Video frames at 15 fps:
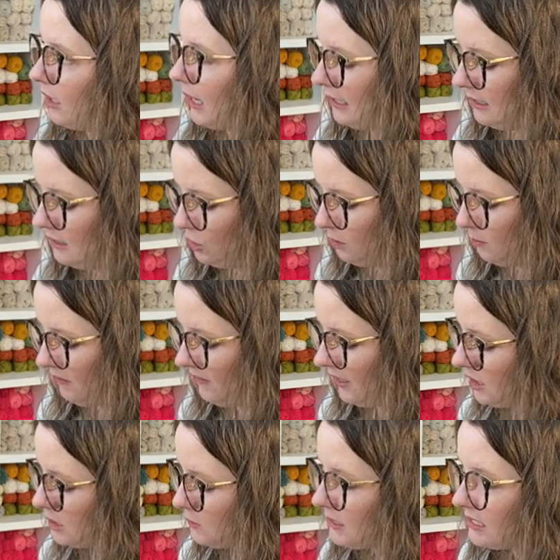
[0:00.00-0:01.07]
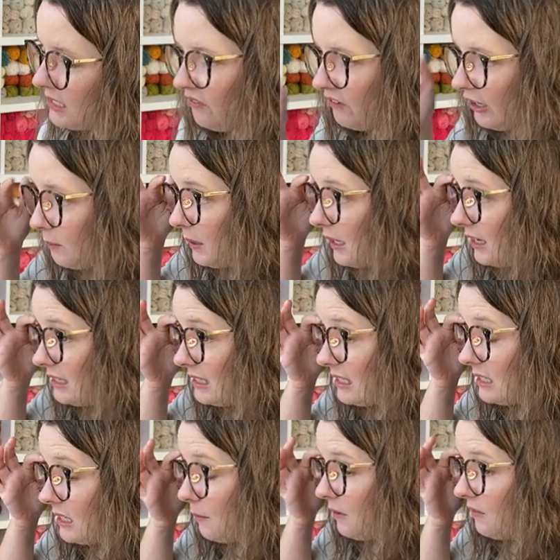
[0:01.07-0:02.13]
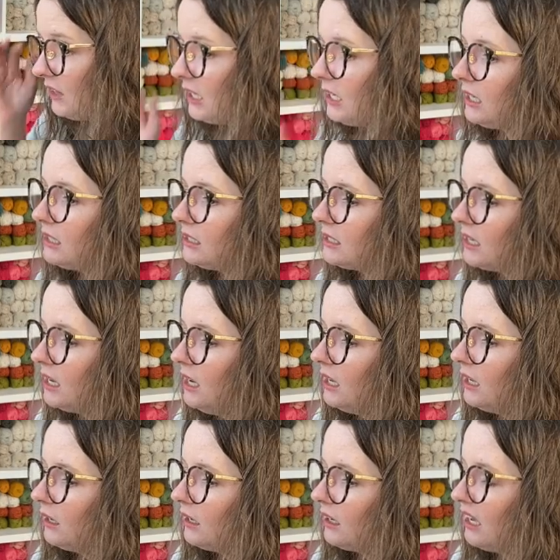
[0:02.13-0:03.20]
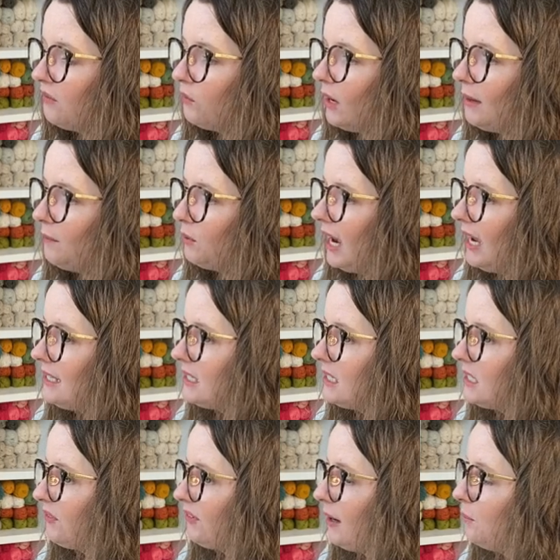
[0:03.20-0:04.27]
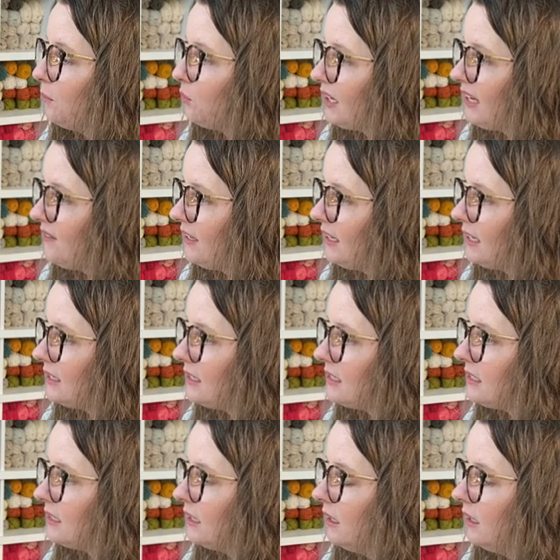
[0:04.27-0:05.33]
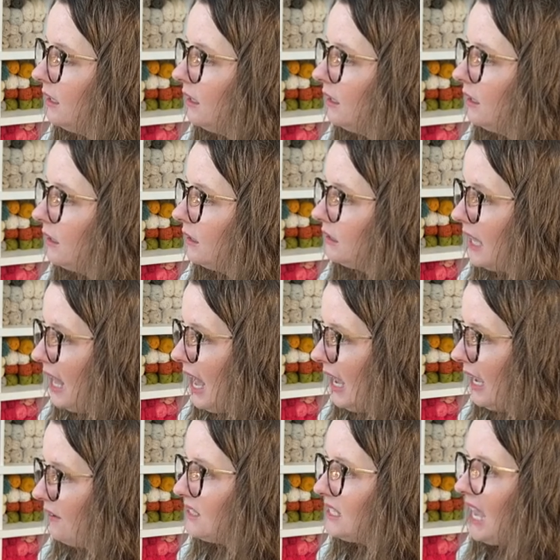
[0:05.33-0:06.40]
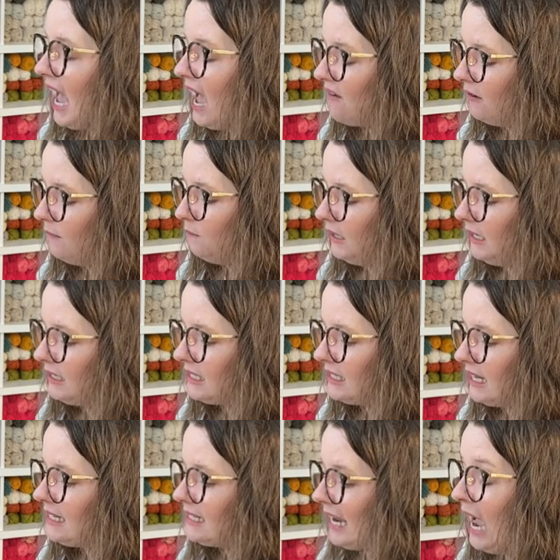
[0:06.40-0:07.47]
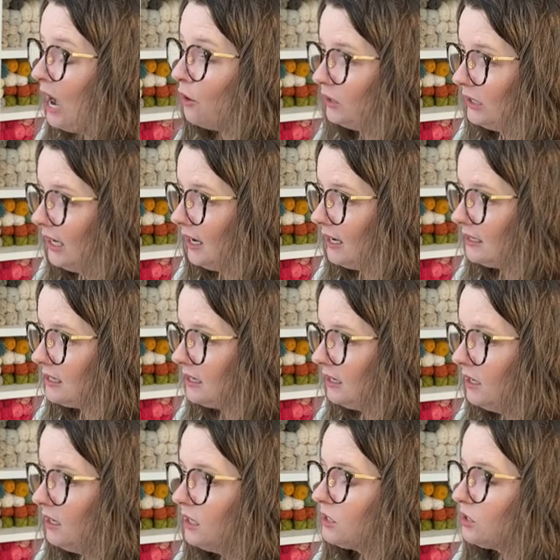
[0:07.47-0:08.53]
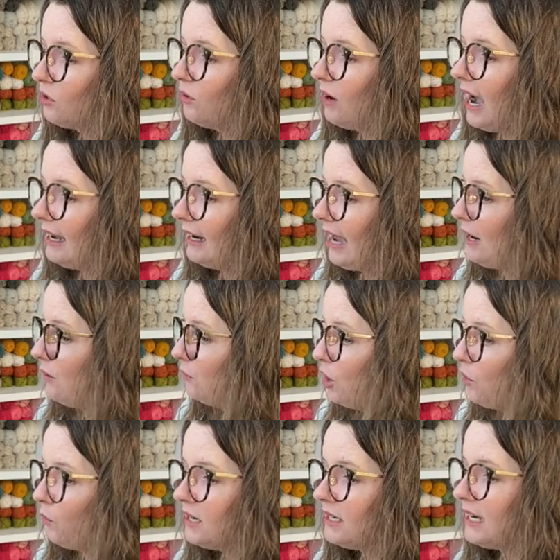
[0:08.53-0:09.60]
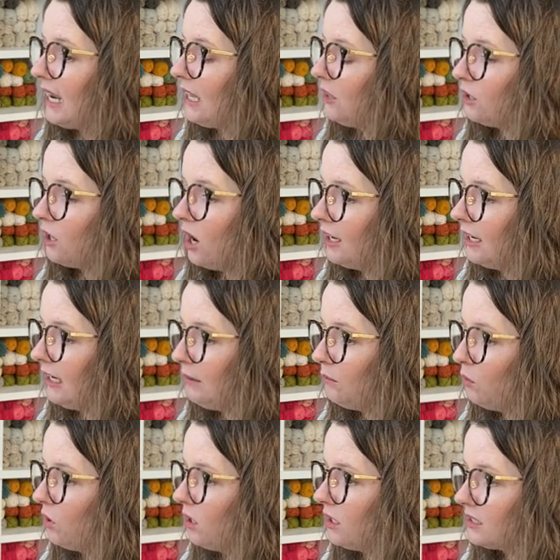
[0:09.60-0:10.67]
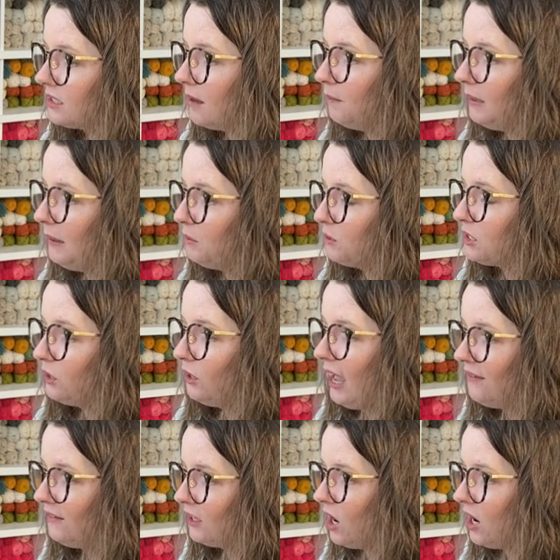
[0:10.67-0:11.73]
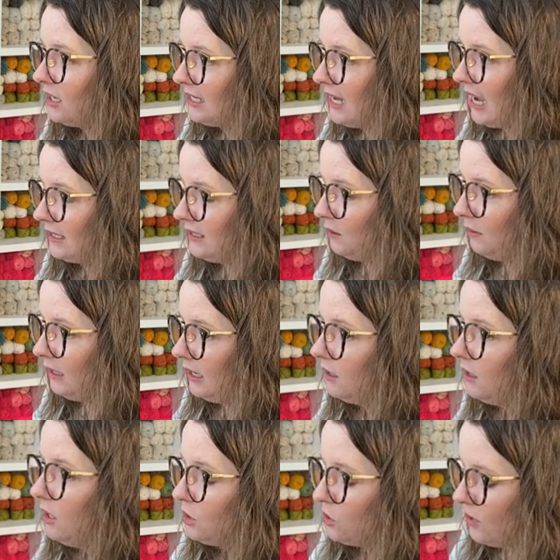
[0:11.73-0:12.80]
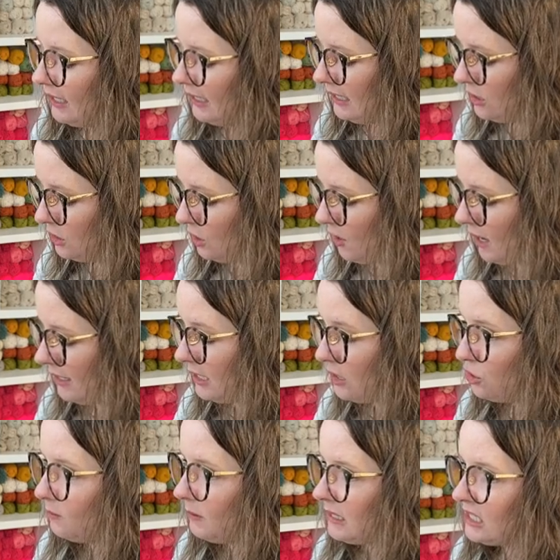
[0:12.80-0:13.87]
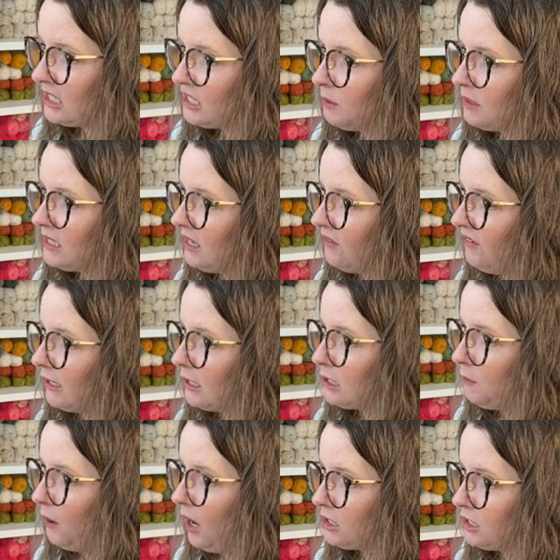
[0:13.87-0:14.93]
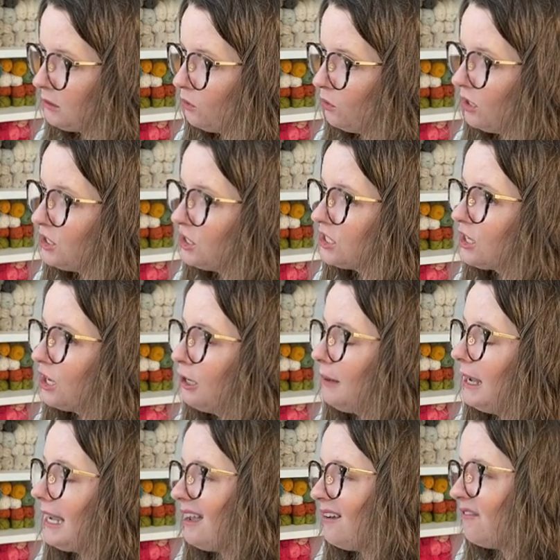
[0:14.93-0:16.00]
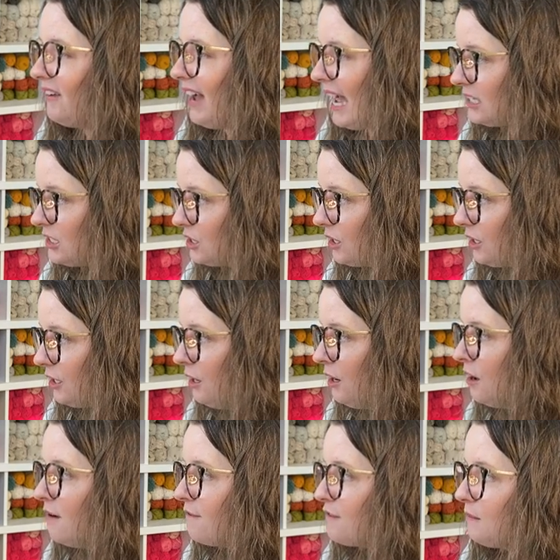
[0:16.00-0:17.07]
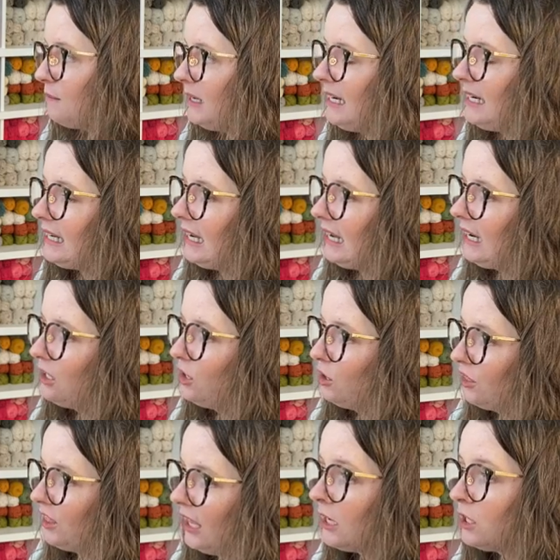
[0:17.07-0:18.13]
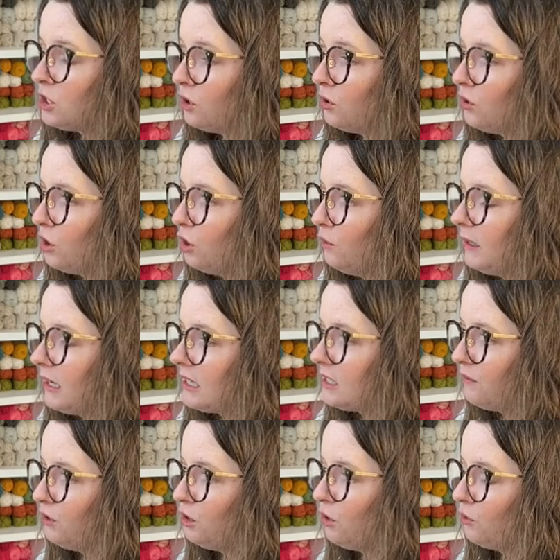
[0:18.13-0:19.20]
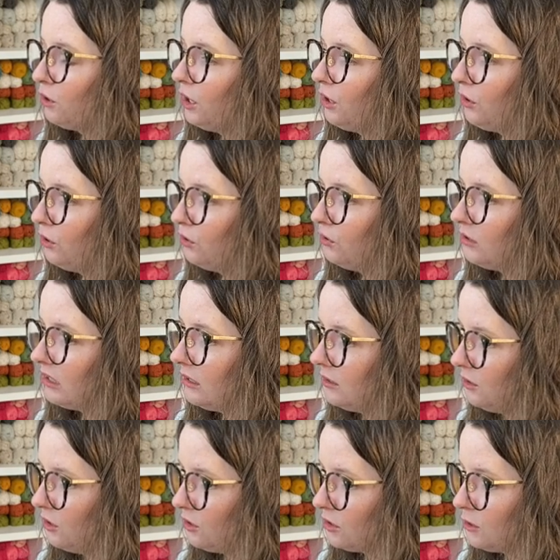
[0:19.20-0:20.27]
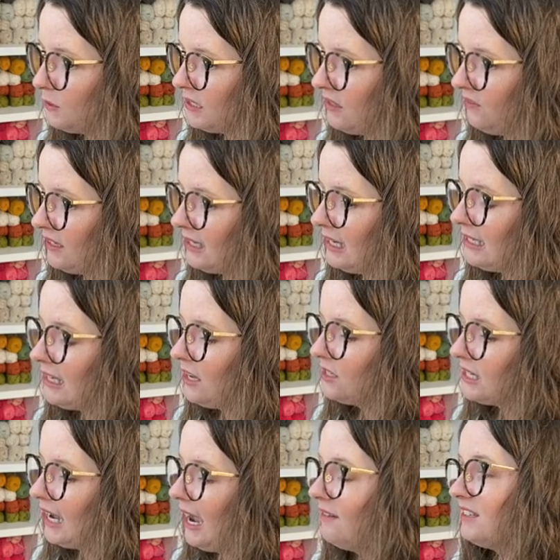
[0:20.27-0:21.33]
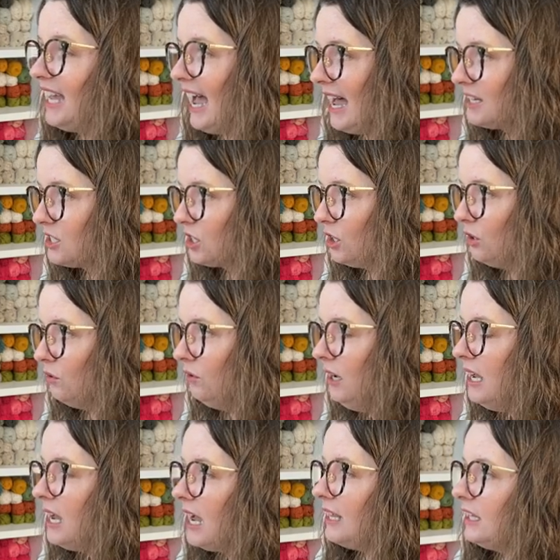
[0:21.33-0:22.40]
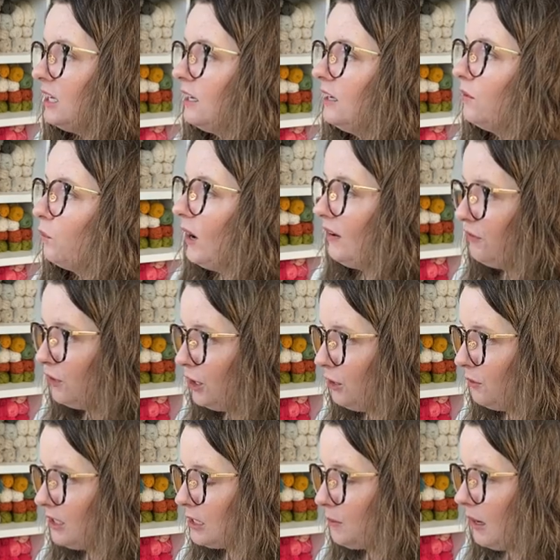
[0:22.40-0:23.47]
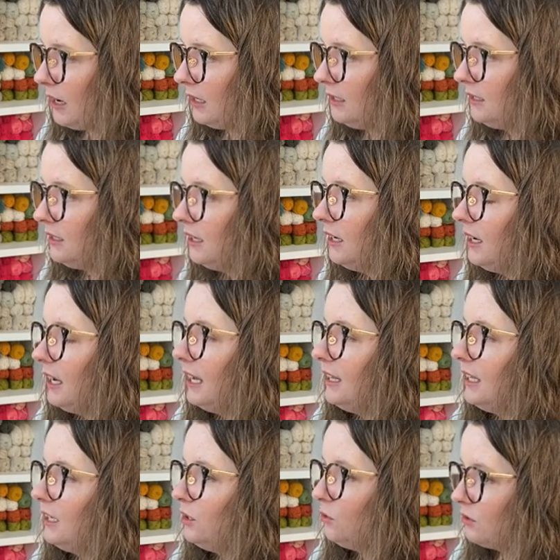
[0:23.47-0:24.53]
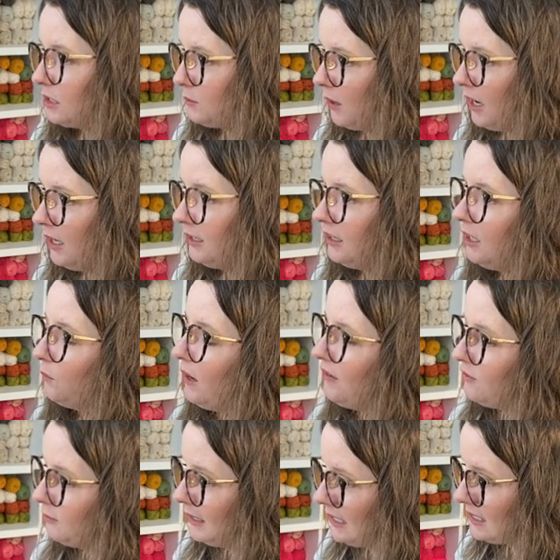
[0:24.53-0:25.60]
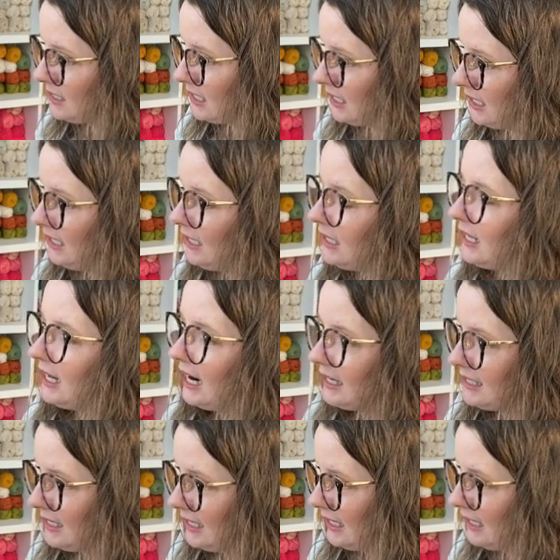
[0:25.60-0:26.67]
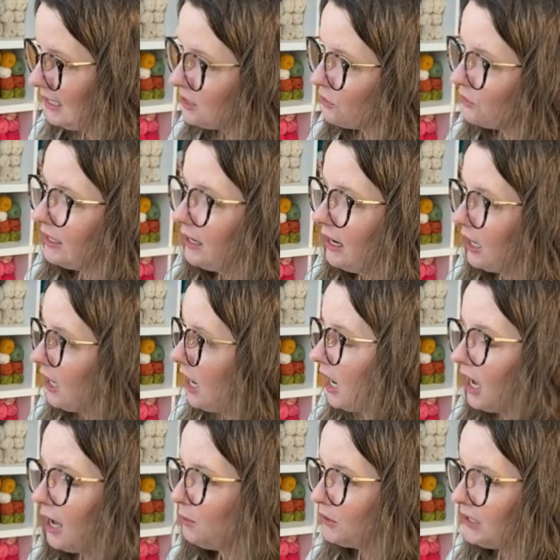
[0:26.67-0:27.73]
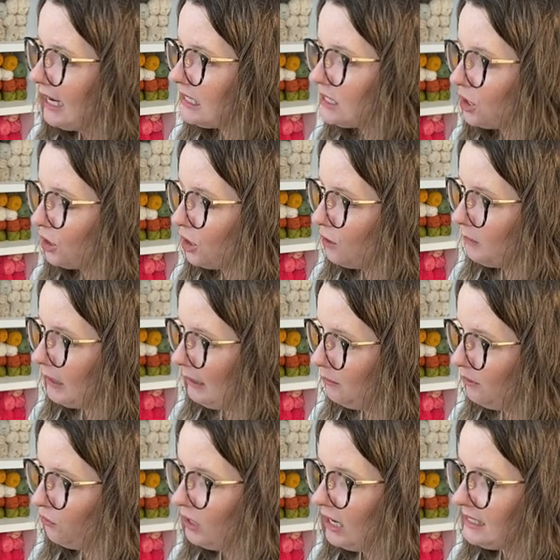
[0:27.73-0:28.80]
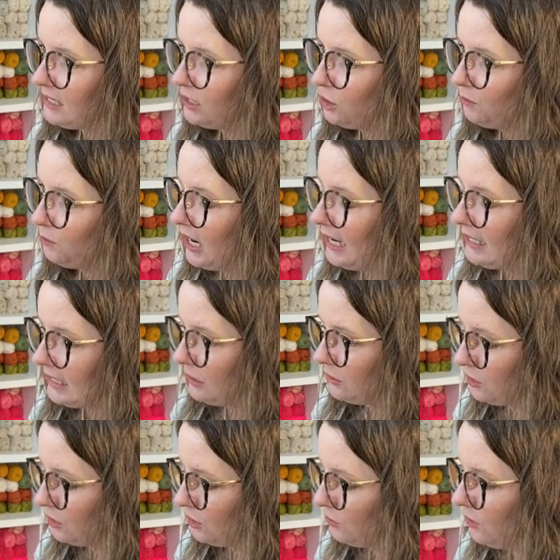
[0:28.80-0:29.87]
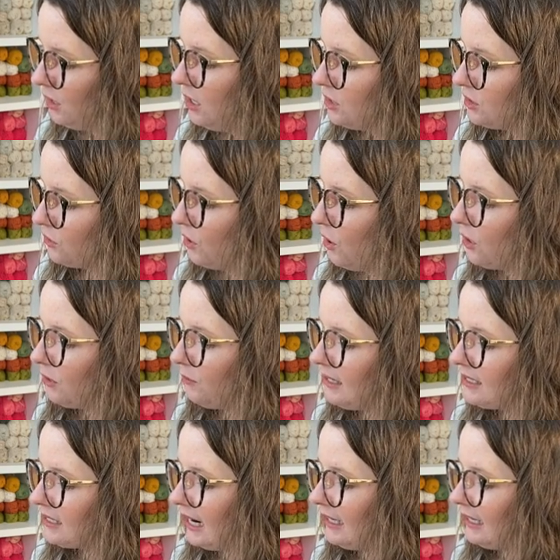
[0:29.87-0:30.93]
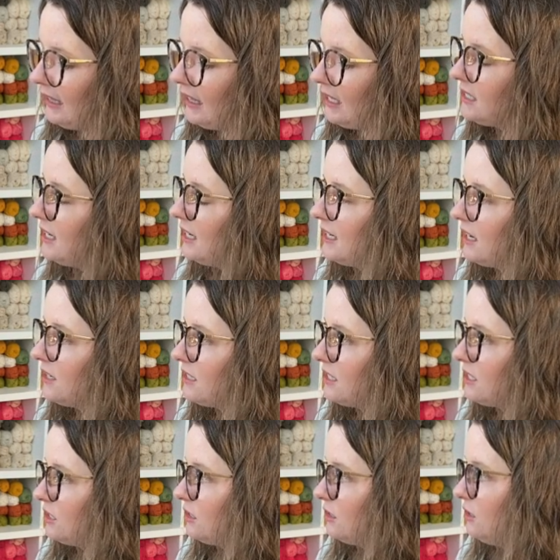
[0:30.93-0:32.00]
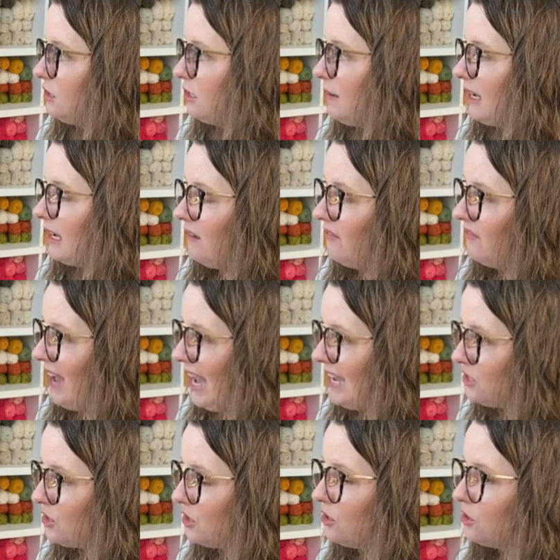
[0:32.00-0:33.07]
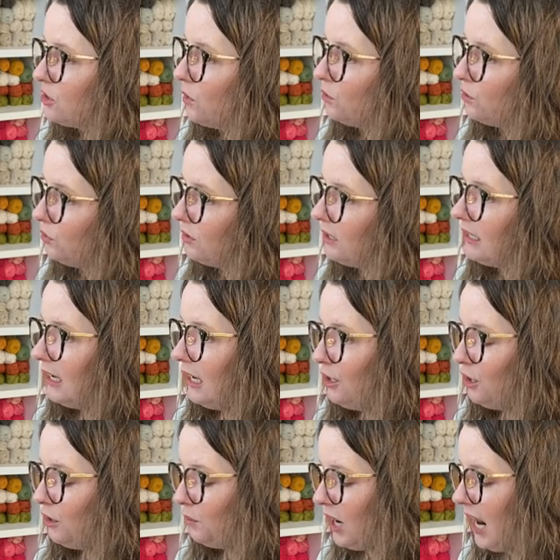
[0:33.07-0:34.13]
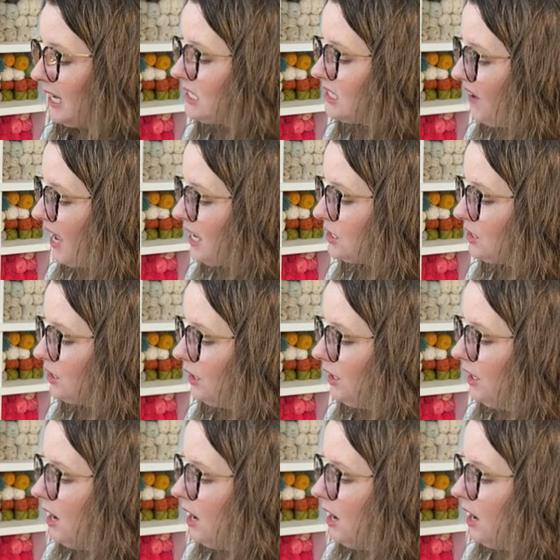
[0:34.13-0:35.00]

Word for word: I need you to be very specific because some of these giveaway prizes from previous lives haven't been sent out yet. So I, I don't know what day they're on anymore. Some people still haven't contacted me. So I need to know, I need you to be as specific as possible. It's just going to make it faster for me to get your thing to you, because if you don't include your specific details, I have to ask you and then wait for you to respond. And then you respond and then wait for me to see it. And then I see it. So then a, a couple days could go by before I send your prize out to you. So the only reason I need these details is to make faster so you can get your prize faster.